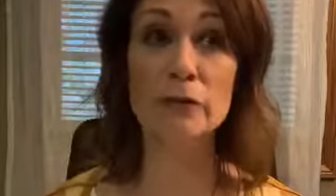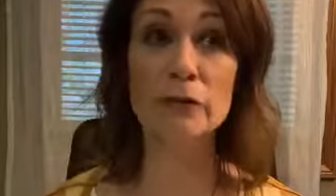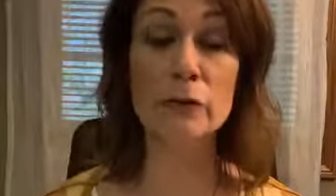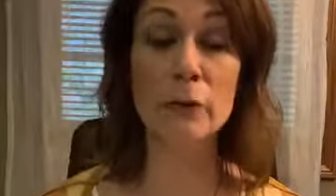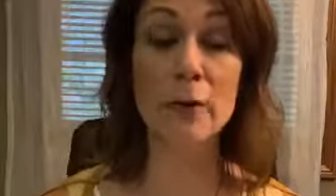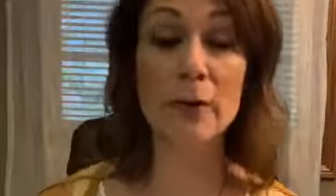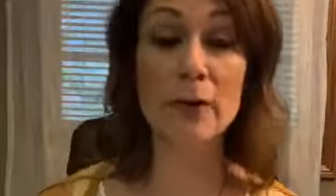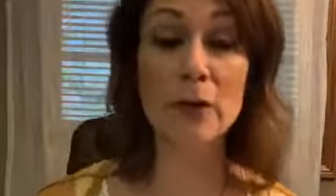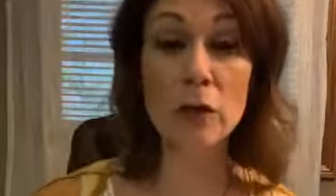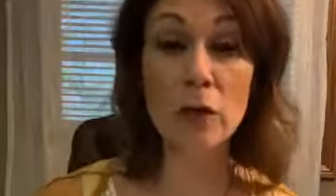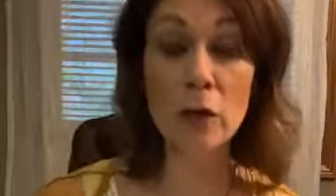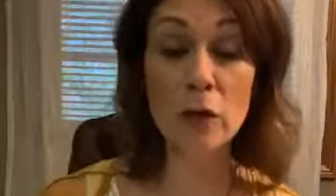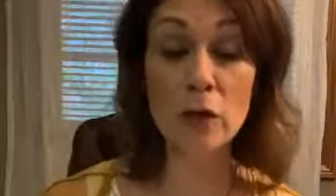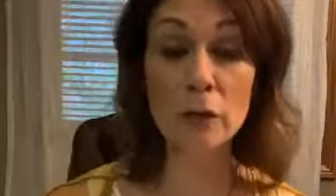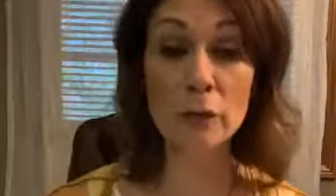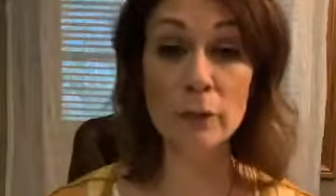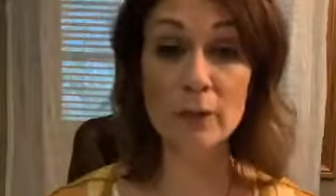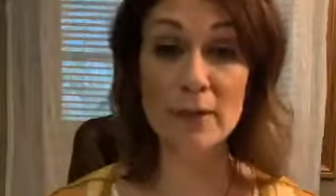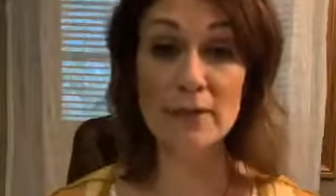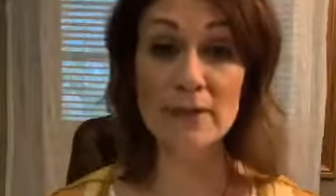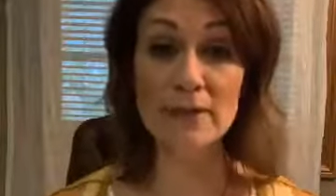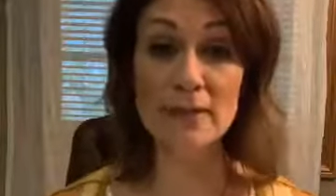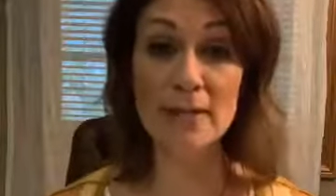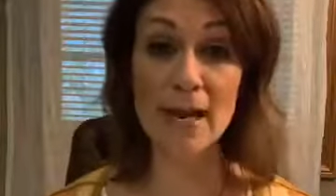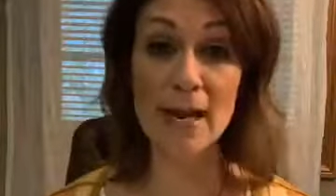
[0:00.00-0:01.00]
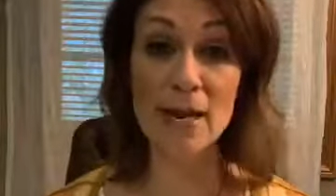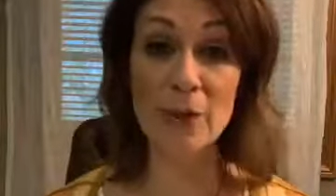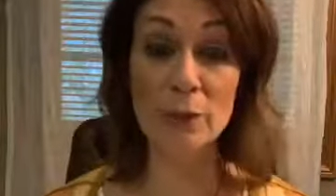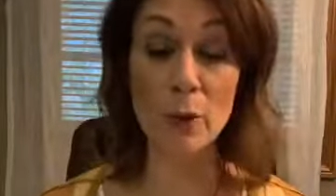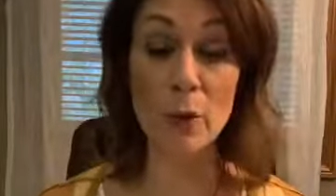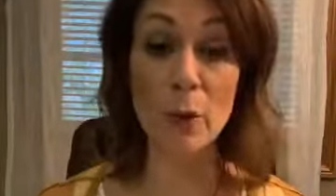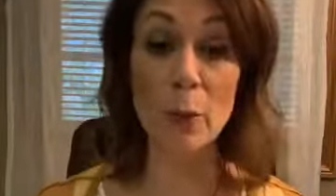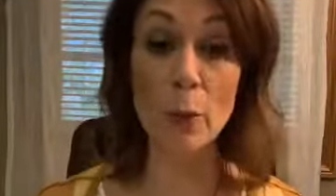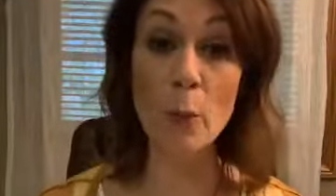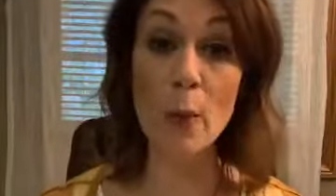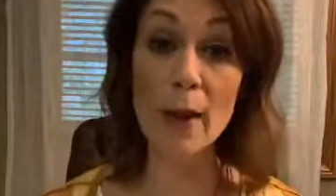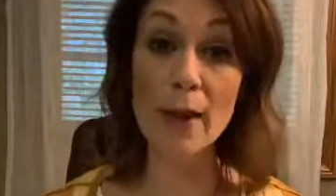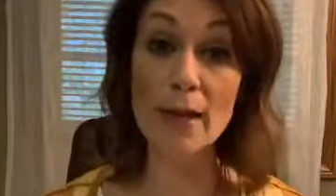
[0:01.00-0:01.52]
do I go, do I stay, do I
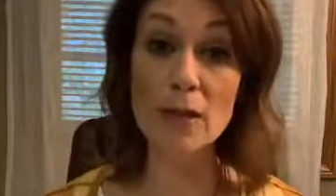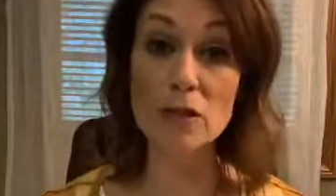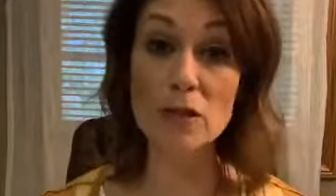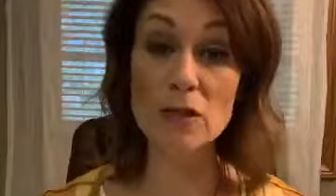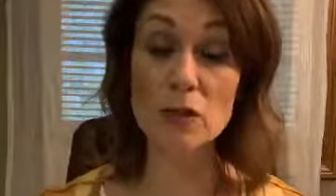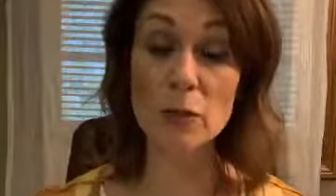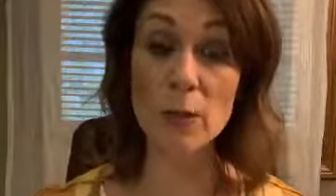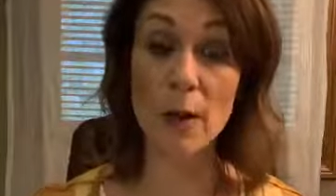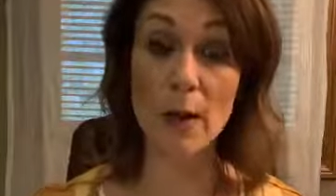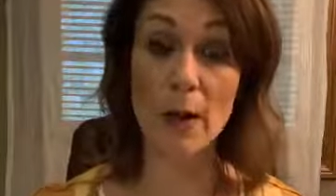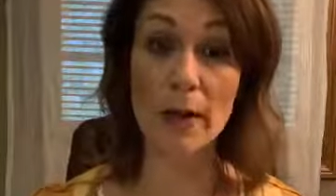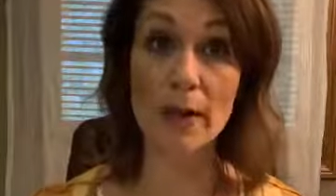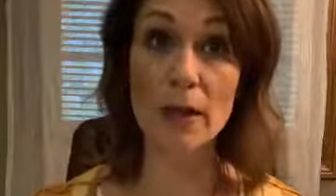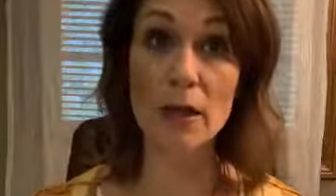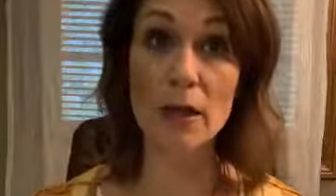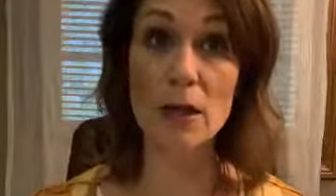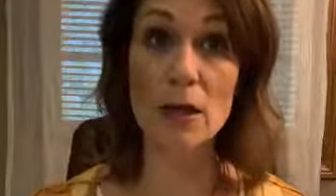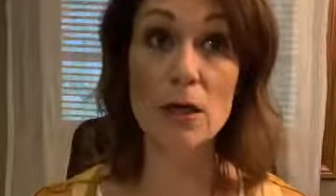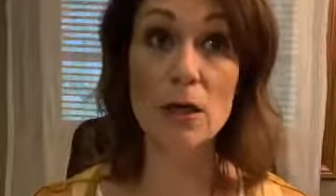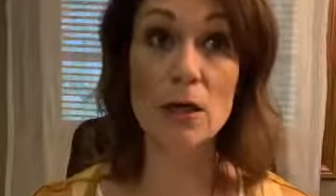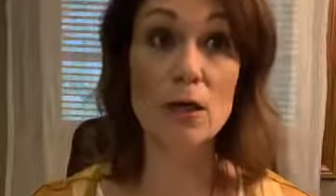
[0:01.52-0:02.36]
wait, do I